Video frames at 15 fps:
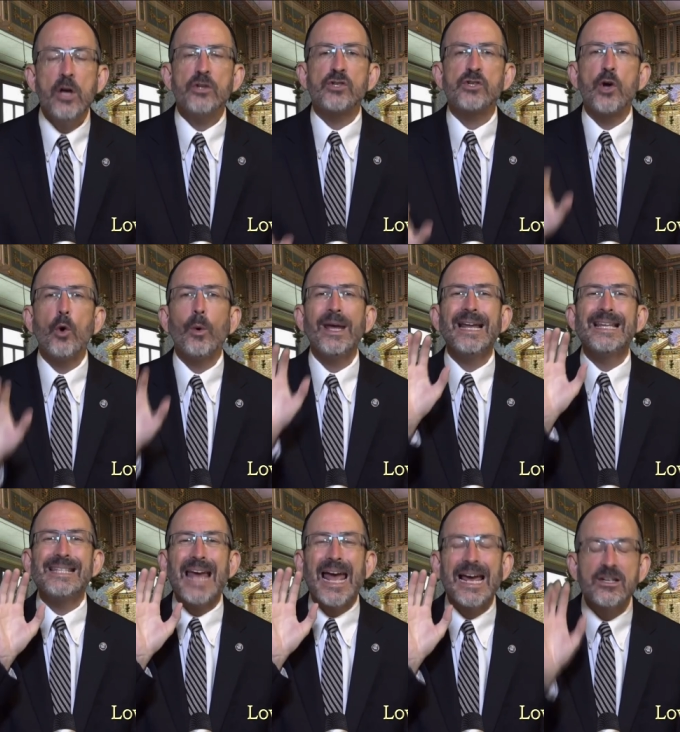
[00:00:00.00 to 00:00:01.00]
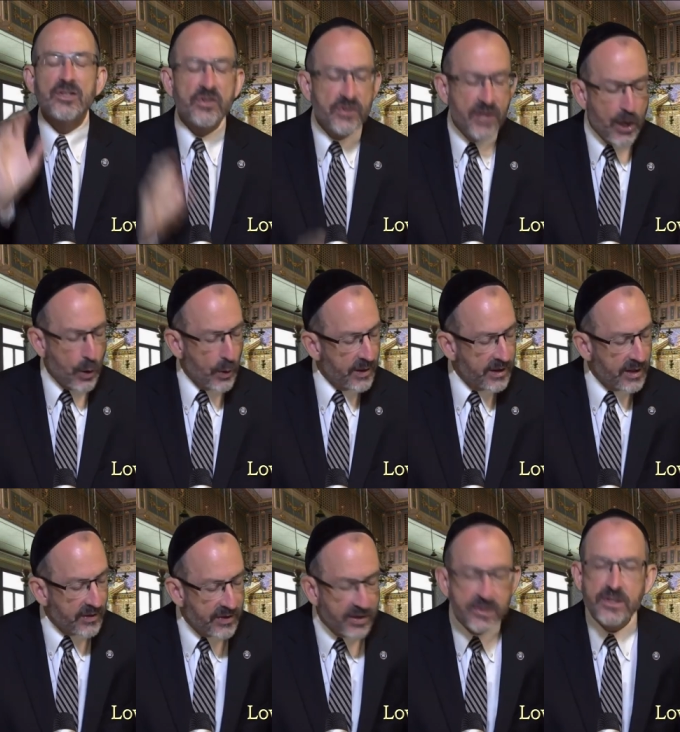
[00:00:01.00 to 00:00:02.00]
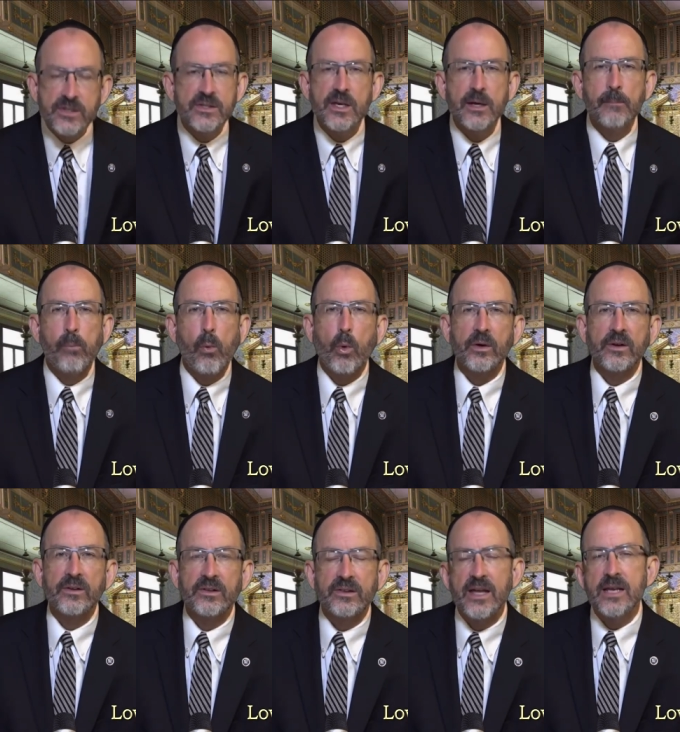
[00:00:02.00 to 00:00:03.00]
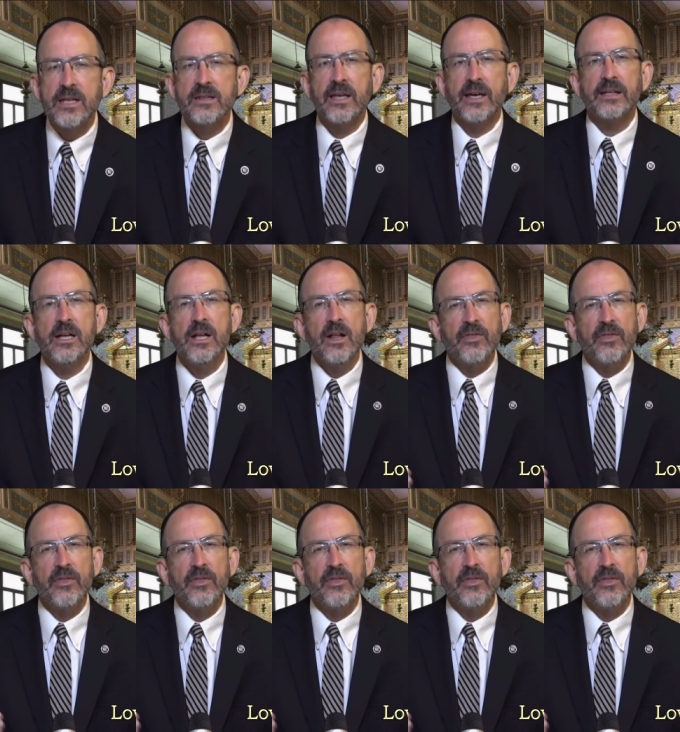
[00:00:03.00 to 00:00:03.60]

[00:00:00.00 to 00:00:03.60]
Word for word: so it's as though, and this is the important thing that,